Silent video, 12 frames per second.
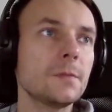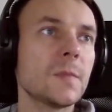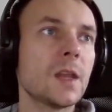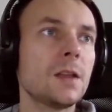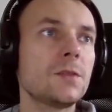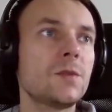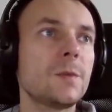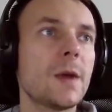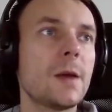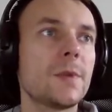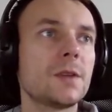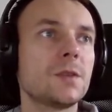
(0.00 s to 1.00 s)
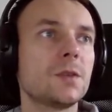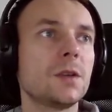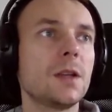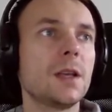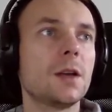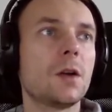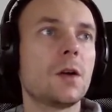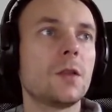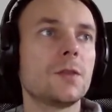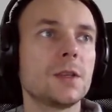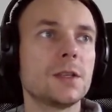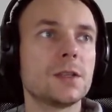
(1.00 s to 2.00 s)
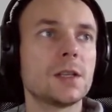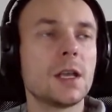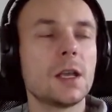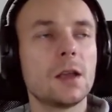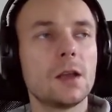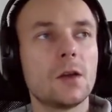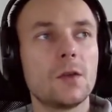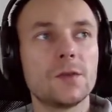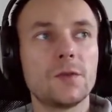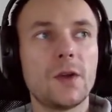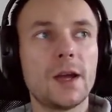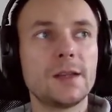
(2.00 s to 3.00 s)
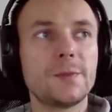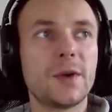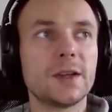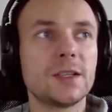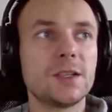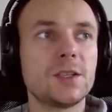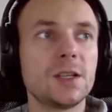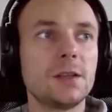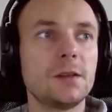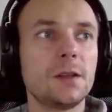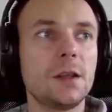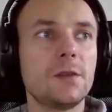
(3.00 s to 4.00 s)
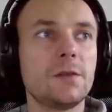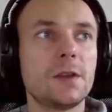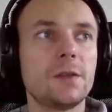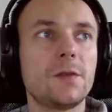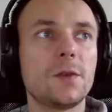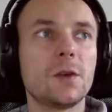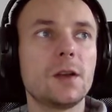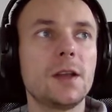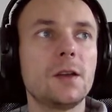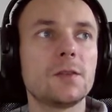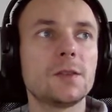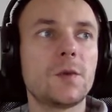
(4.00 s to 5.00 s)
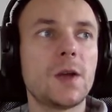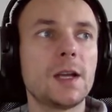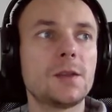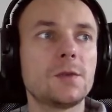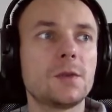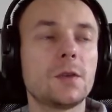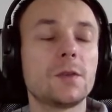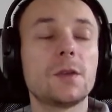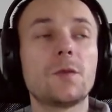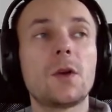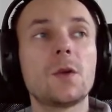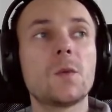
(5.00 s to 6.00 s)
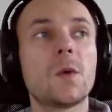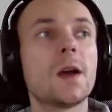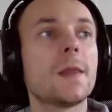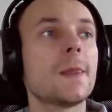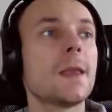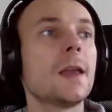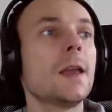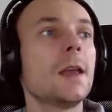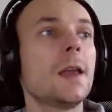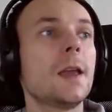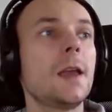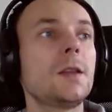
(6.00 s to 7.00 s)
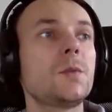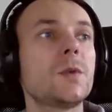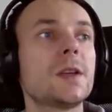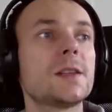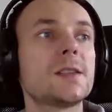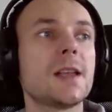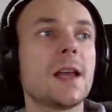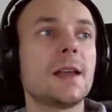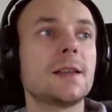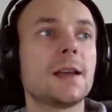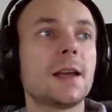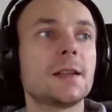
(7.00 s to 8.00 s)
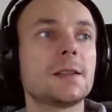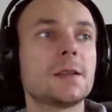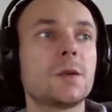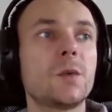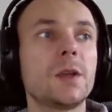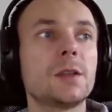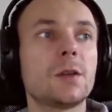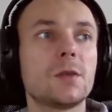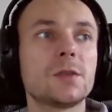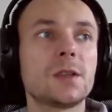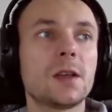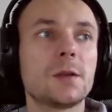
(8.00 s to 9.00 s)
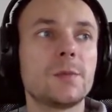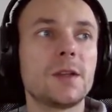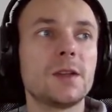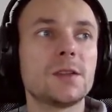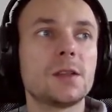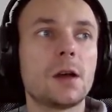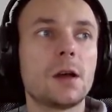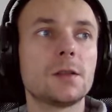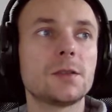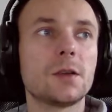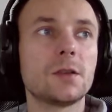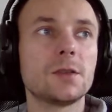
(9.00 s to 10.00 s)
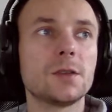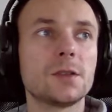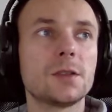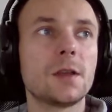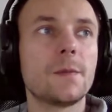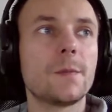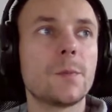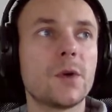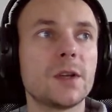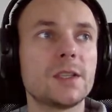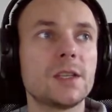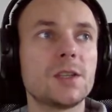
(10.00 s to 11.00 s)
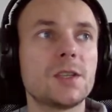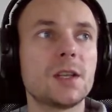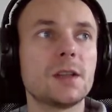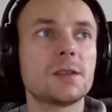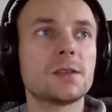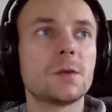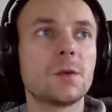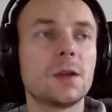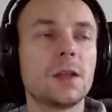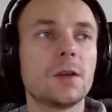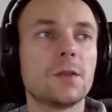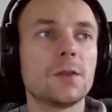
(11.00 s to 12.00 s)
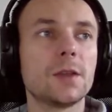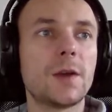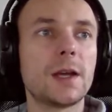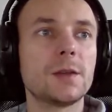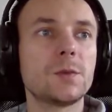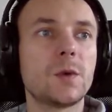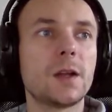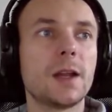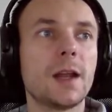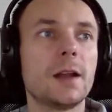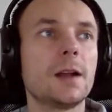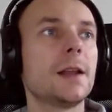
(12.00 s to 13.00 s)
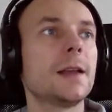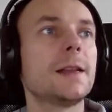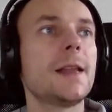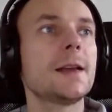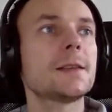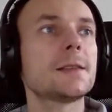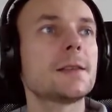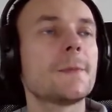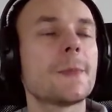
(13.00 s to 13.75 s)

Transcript: And remember to click on this on the right partition. Even if you click on the wrong one, it will say that Windows can be installed on this partition. So click on the right one and click next.